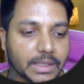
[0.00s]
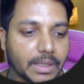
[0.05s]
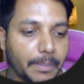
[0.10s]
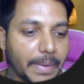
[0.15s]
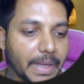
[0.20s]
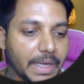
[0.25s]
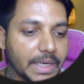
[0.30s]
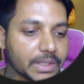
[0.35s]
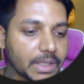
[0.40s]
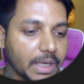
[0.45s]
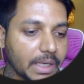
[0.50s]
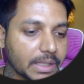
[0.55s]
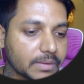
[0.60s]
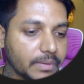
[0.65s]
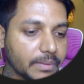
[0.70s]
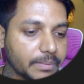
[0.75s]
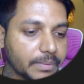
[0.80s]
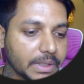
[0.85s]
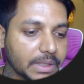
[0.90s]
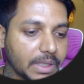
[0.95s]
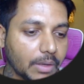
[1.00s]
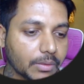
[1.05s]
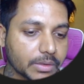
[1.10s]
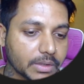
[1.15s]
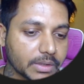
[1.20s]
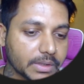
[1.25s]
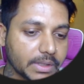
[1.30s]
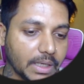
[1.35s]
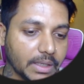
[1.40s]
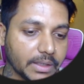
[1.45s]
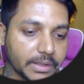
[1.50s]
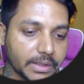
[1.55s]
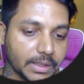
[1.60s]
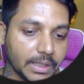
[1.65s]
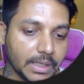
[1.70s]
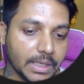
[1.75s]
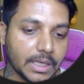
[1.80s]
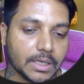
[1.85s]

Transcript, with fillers: the manager has 50,000 salary.